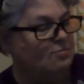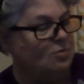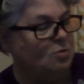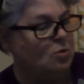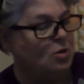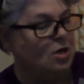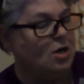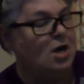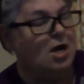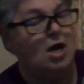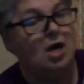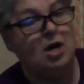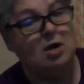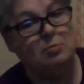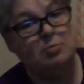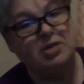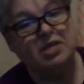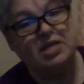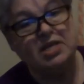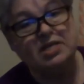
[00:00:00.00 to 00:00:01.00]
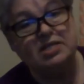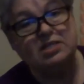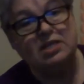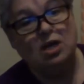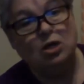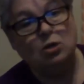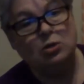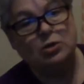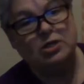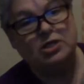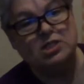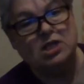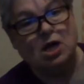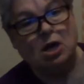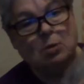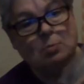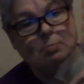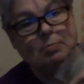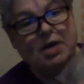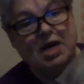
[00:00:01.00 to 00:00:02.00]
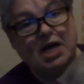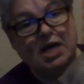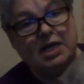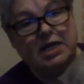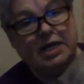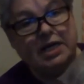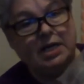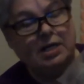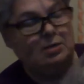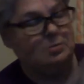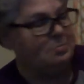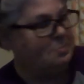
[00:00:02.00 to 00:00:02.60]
4. But this color is called Putty.